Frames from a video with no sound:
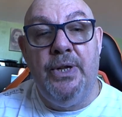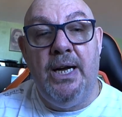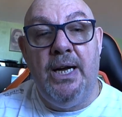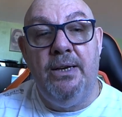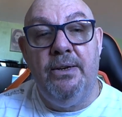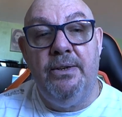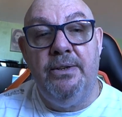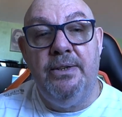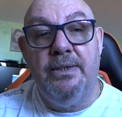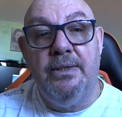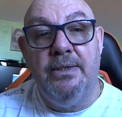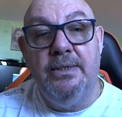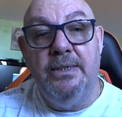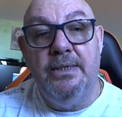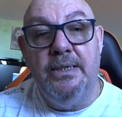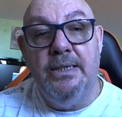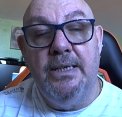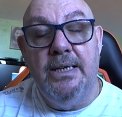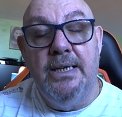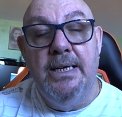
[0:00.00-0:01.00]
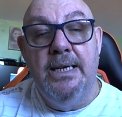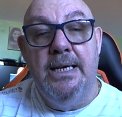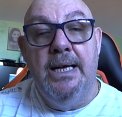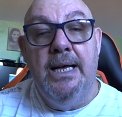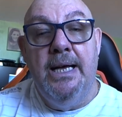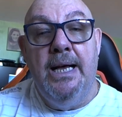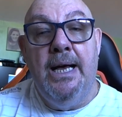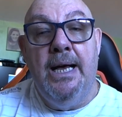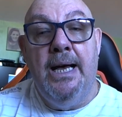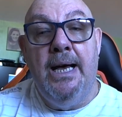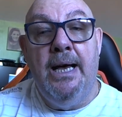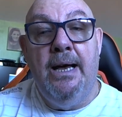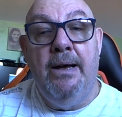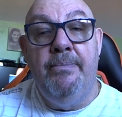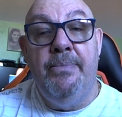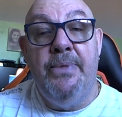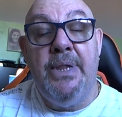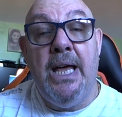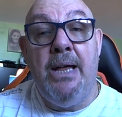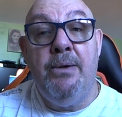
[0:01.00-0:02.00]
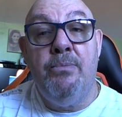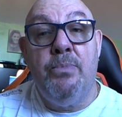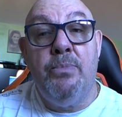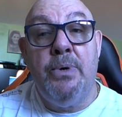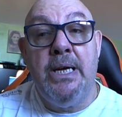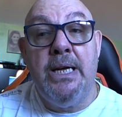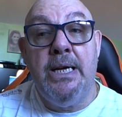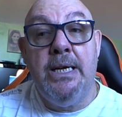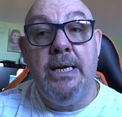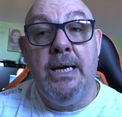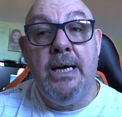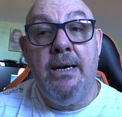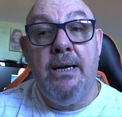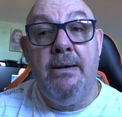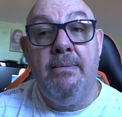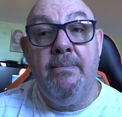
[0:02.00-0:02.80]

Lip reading: Ireland. Then we